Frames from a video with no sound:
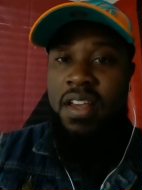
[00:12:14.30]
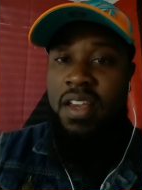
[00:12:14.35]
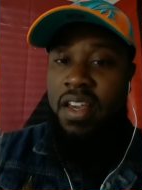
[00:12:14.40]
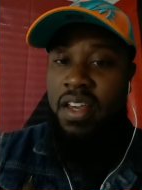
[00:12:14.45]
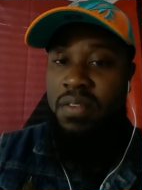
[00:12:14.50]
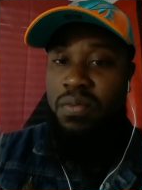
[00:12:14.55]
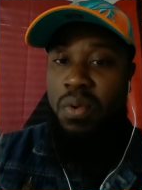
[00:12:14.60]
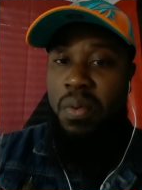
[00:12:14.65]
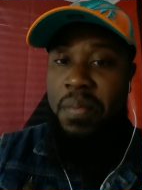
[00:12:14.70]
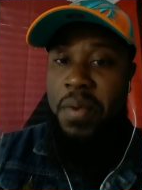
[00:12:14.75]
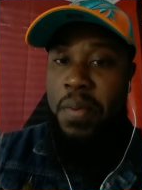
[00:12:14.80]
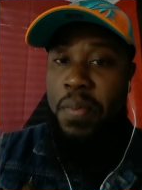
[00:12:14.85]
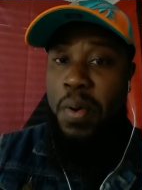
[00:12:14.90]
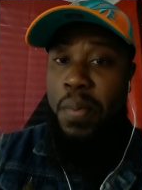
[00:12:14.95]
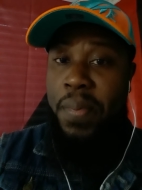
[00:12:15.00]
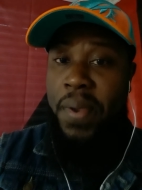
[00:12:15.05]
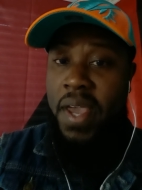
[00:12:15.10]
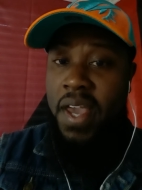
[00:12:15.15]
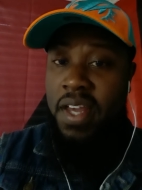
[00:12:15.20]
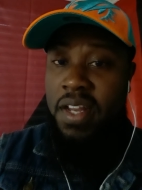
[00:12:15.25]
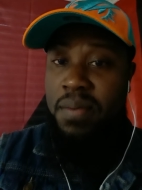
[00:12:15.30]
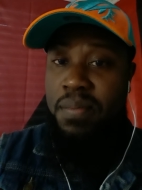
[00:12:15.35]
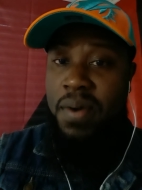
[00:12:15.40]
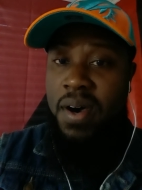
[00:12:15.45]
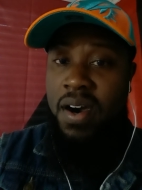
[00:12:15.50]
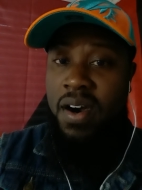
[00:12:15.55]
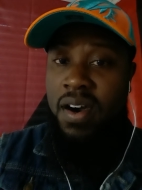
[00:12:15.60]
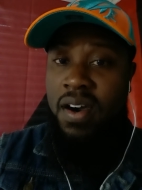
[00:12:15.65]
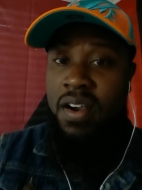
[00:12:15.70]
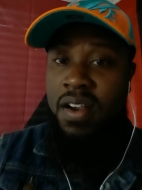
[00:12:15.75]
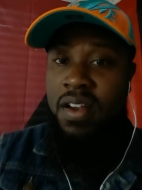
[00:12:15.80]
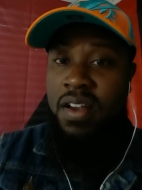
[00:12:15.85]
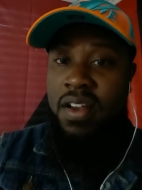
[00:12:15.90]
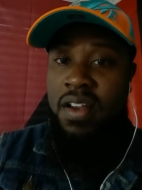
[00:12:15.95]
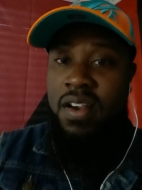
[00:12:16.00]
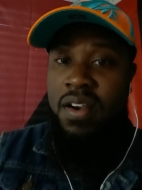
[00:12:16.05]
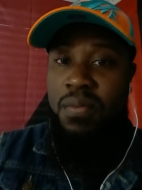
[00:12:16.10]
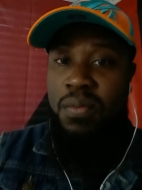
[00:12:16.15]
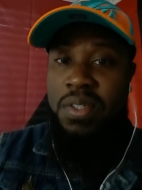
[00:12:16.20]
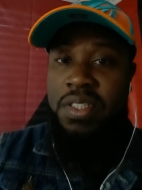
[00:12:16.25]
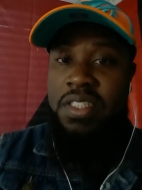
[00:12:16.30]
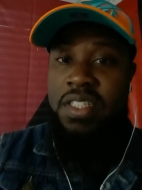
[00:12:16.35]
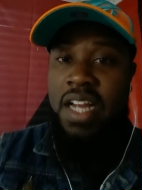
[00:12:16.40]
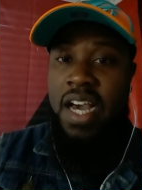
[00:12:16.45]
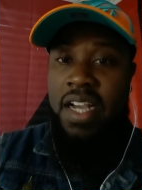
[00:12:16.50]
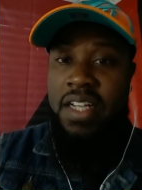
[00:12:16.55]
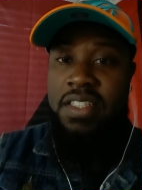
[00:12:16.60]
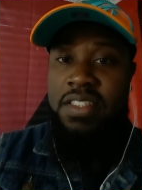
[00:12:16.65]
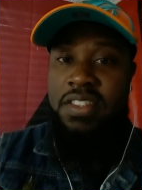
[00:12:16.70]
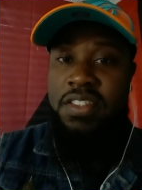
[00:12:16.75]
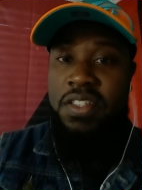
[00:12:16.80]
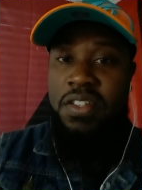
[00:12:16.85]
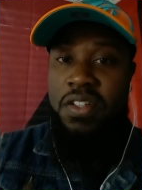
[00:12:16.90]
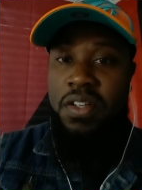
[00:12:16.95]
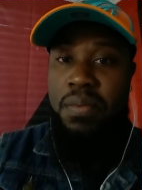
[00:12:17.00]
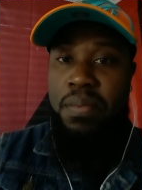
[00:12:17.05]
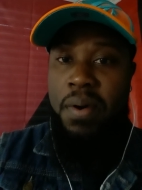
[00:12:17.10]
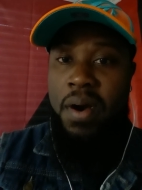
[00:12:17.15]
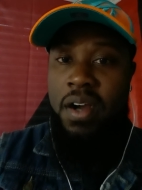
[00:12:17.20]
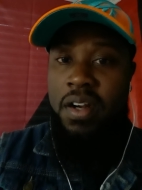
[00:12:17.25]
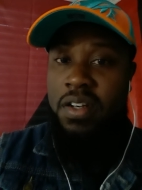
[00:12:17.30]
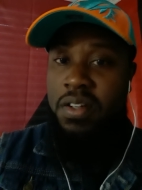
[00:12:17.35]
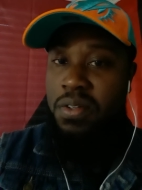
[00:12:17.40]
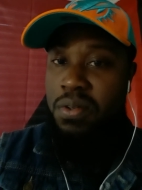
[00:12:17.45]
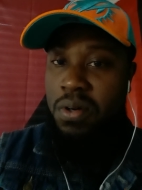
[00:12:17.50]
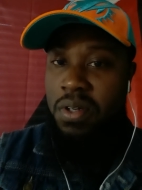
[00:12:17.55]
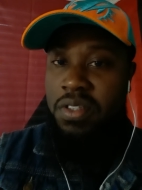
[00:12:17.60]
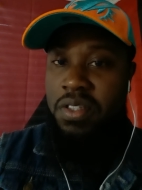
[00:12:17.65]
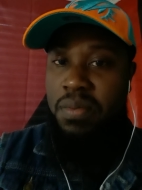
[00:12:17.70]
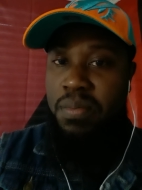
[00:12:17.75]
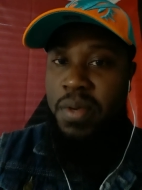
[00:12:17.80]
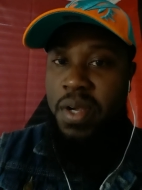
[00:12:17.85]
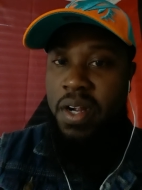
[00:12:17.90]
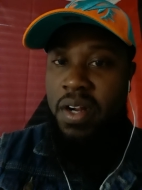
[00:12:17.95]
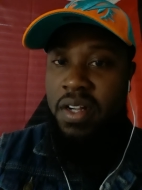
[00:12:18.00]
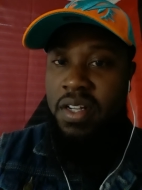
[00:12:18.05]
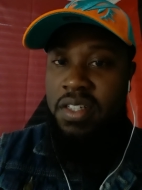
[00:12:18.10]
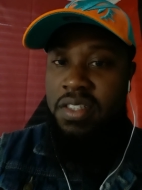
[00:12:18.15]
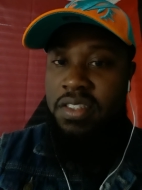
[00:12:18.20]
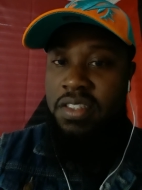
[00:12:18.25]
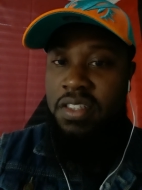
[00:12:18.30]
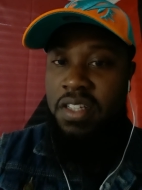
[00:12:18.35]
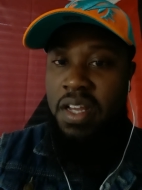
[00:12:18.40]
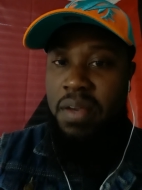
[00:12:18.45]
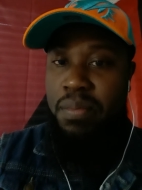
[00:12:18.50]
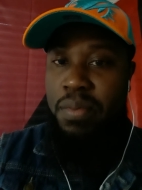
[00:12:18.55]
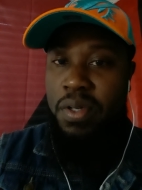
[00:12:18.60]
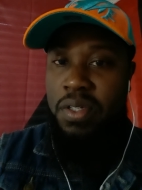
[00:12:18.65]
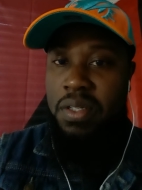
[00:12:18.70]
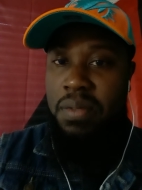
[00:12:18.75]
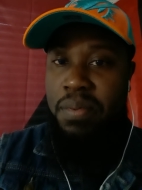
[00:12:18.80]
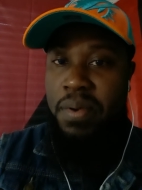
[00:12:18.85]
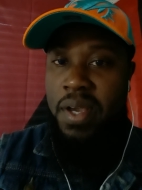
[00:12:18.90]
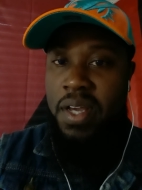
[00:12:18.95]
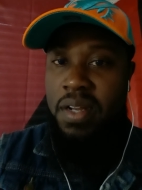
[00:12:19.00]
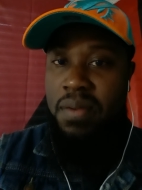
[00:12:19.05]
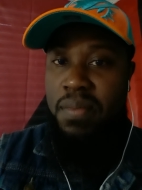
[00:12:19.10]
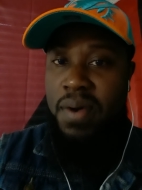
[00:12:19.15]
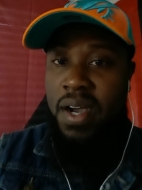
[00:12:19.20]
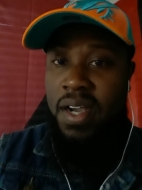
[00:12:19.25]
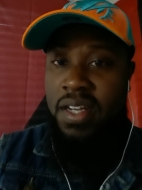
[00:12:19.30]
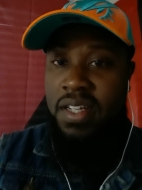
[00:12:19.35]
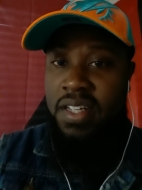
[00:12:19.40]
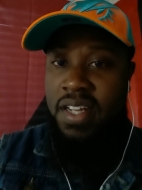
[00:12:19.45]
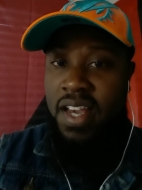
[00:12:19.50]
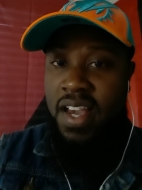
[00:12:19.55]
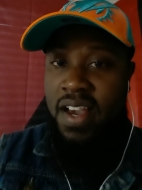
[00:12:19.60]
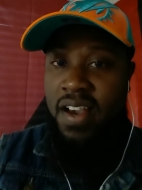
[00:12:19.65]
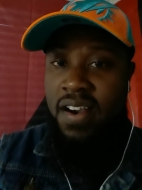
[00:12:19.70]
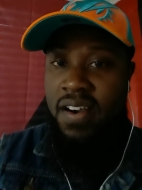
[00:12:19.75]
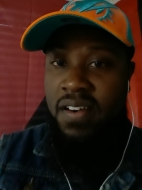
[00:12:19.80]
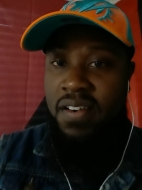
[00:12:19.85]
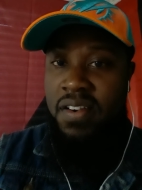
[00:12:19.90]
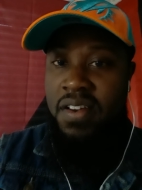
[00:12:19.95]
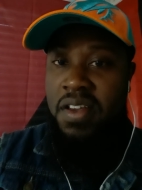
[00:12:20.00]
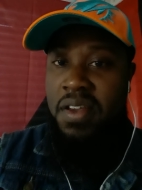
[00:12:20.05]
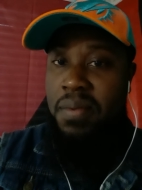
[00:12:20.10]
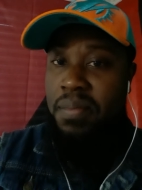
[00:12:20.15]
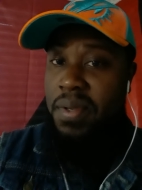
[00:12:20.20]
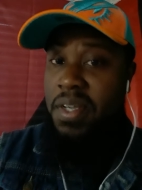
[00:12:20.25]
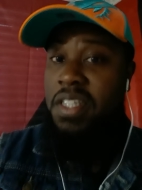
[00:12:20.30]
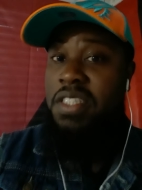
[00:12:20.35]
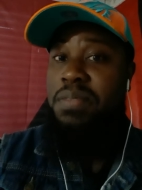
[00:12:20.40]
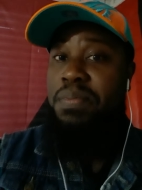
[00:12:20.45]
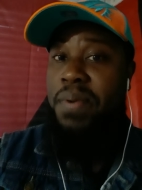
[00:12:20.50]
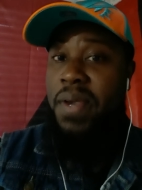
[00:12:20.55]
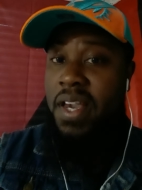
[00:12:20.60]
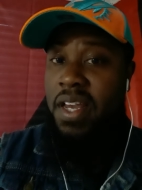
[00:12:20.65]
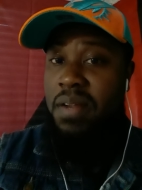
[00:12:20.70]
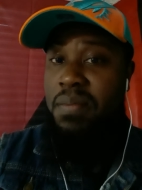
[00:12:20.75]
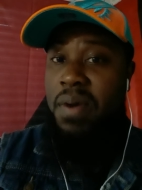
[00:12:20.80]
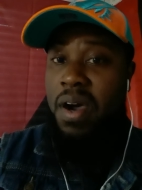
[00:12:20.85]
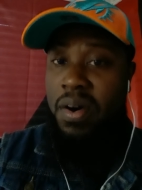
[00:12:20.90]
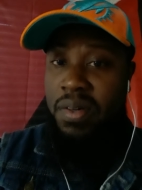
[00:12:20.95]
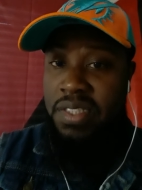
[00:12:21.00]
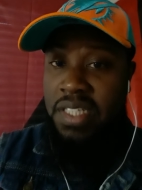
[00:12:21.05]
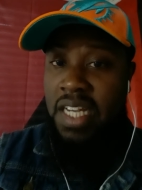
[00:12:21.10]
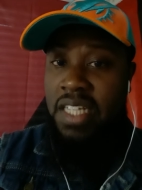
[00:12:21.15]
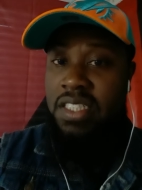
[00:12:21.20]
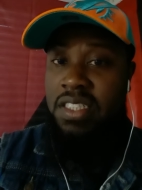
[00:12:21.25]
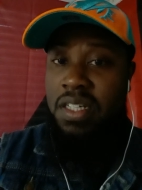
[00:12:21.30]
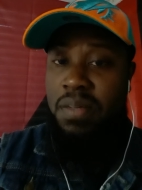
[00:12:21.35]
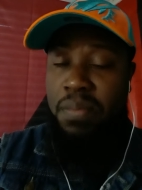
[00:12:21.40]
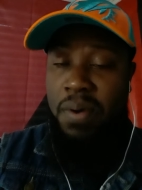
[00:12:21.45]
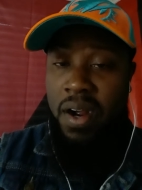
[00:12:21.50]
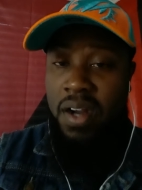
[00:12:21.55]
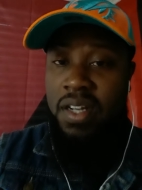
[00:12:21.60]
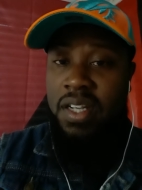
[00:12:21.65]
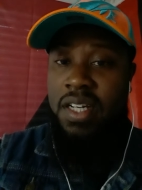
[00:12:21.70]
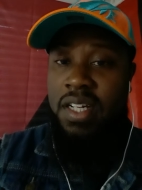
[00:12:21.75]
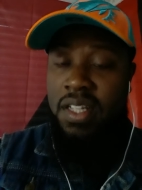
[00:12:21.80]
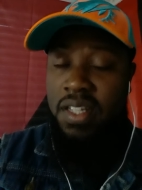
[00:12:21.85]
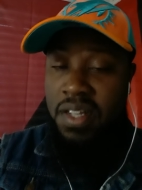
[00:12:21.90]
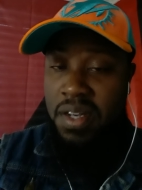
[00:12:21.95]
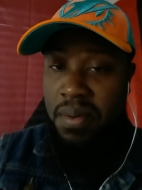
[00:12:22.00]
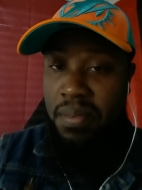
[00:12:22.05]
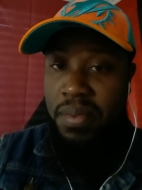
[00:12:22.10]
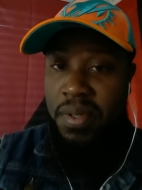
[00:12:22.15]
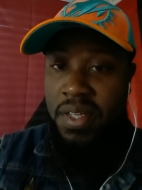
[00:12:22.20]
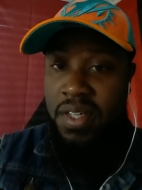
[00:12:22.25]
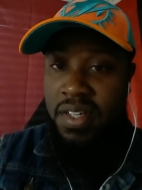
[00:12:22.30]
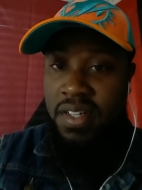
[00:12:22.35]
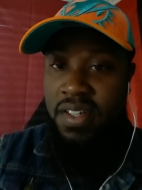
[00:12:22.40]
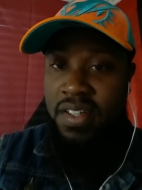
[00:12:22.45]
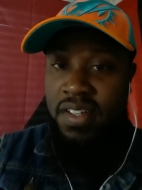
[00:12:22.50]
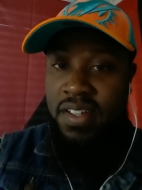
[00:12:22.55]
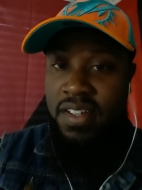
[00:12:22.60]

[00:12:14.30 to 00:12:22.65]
And remember, Panama was not considered a part of North America until they built the Panama Canal because Panama was actually a part of Colombia.